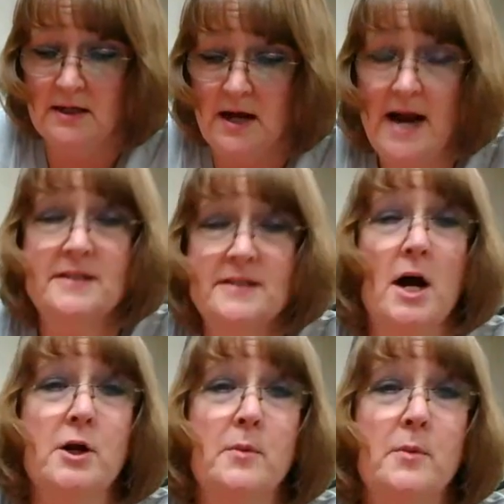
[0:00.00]
I saw
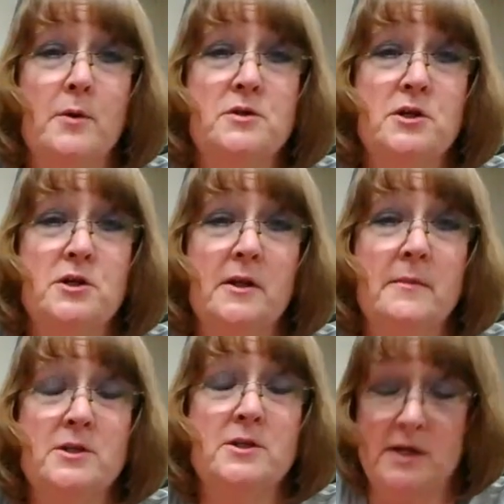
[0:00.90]
your post, Jill in
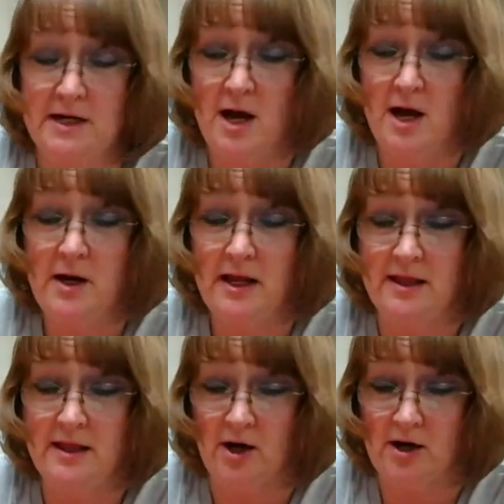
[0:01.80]
Michigan. I'll get
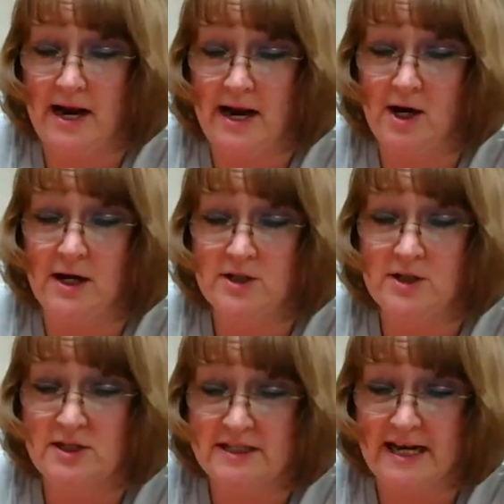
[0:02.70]
there. Hang on
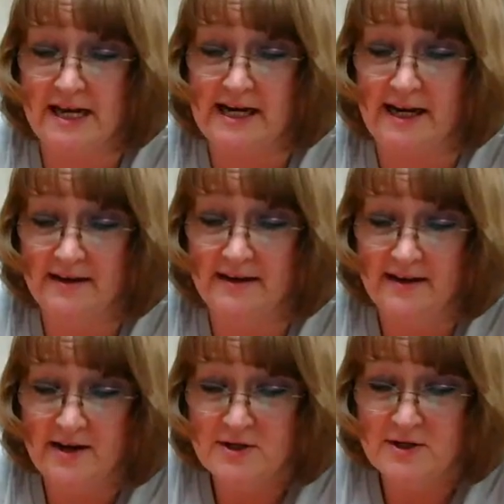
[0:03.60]
just a second.
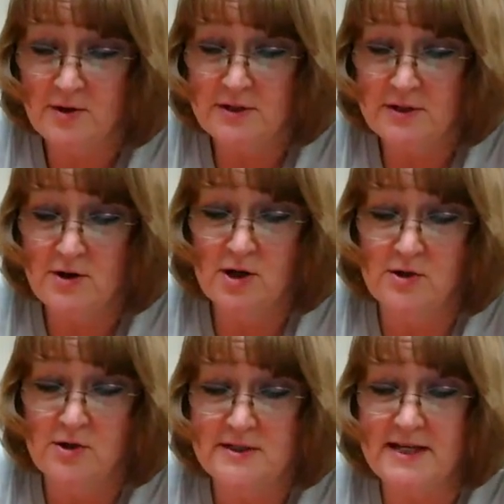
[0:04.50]
Susan
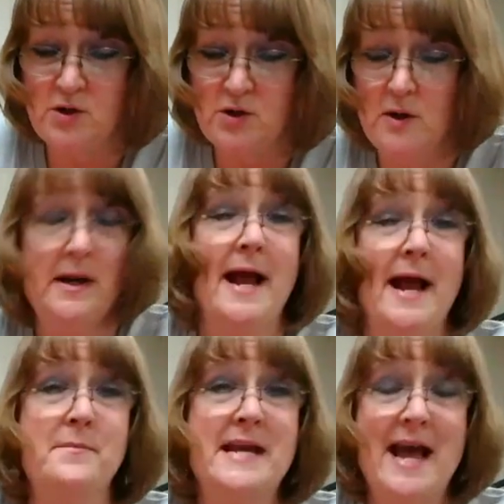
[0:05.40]
Erler says,
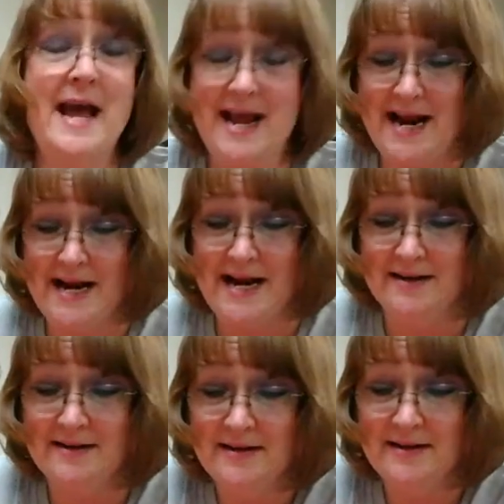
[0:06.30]
Quilt-Cam, yay.
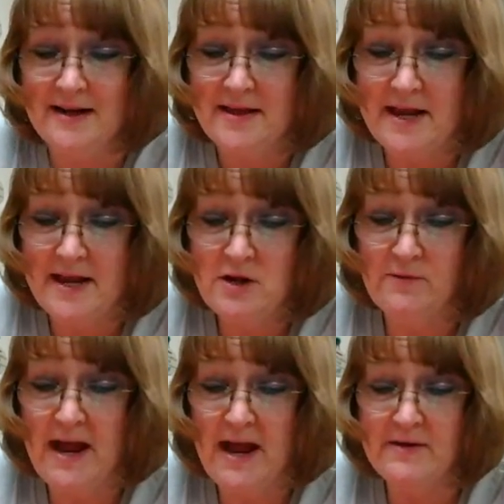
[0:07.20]
Thank you
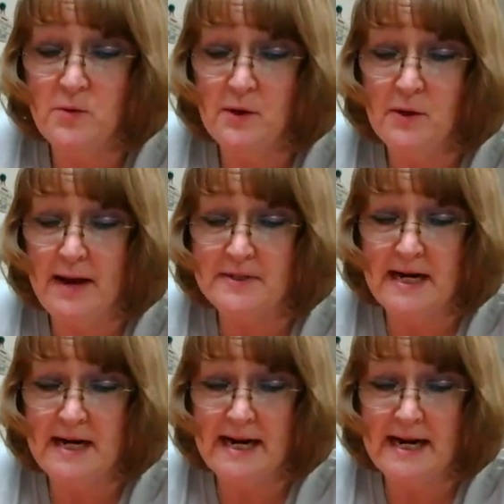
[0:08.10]
for having Quilt-Cam tonight.